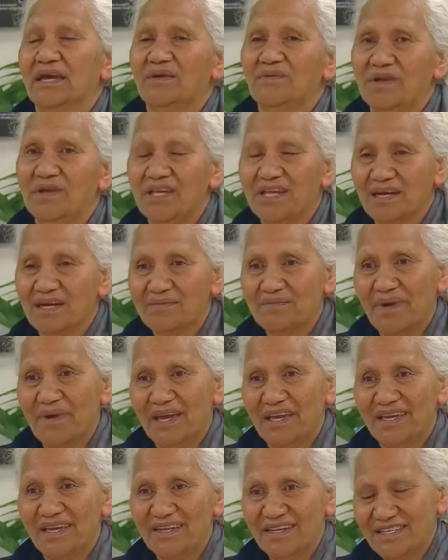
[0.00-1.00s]
And when he come
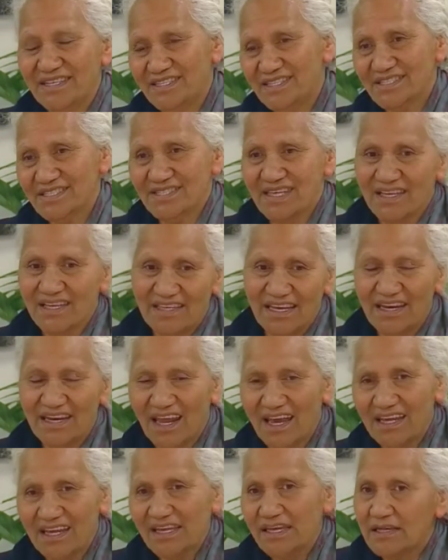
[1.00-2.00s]
back in, he just sat
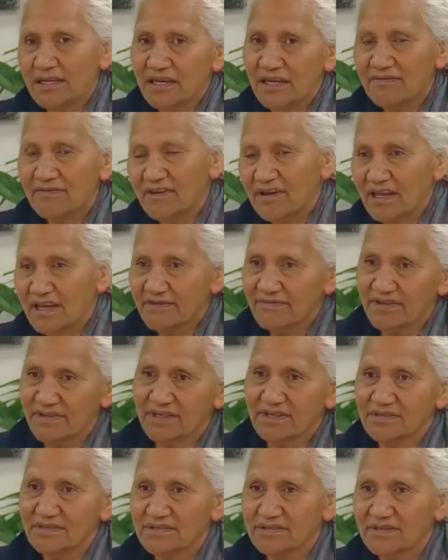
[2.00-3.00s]
down like he had never
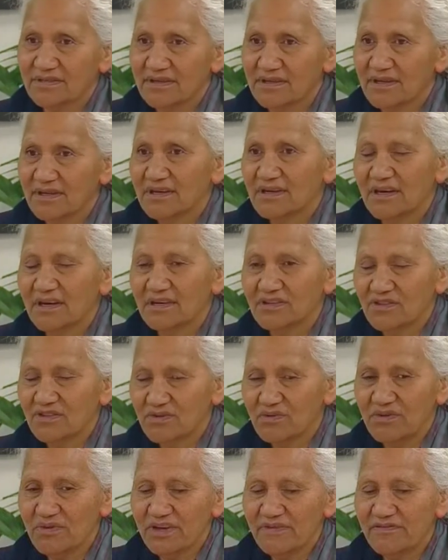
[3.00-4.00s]
left us
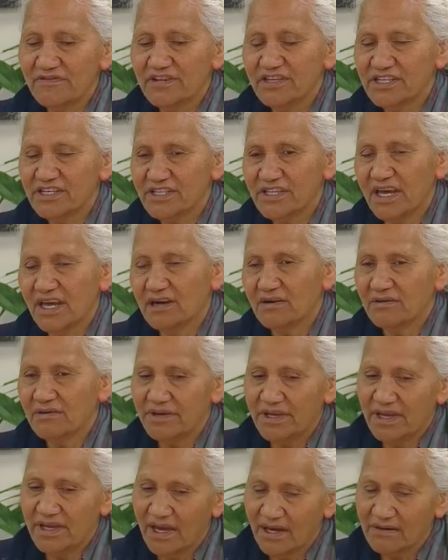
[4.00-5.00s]
until we finished our
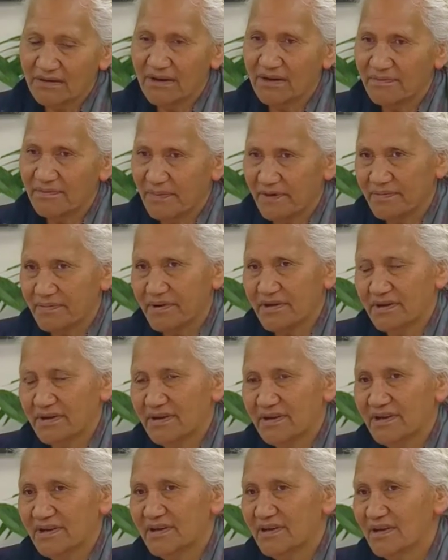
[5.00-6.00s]
hui, our kaupapa.
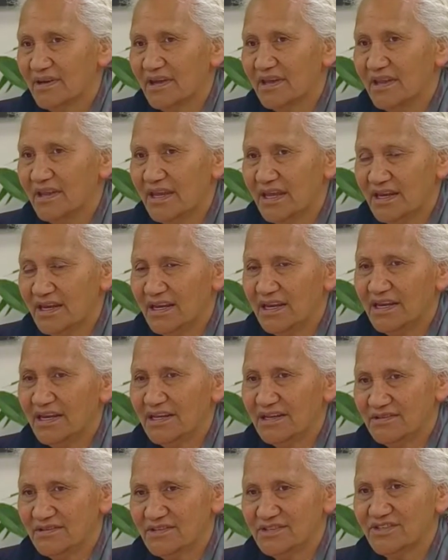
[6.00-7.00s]
And then
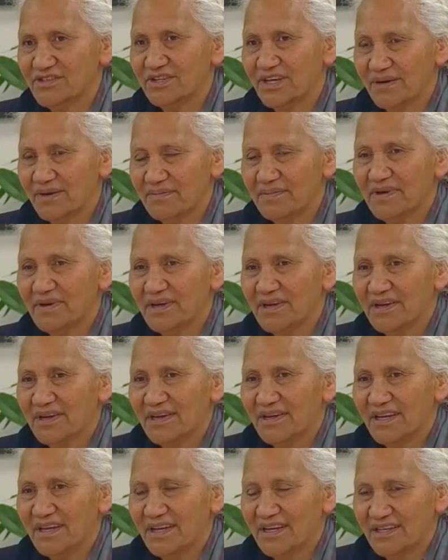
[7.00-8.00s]
he stood up
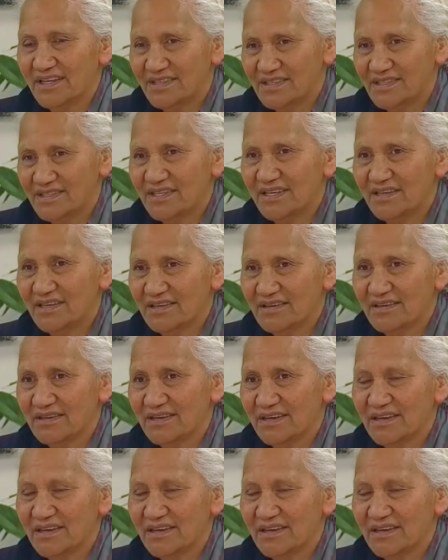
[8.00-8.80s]
and said,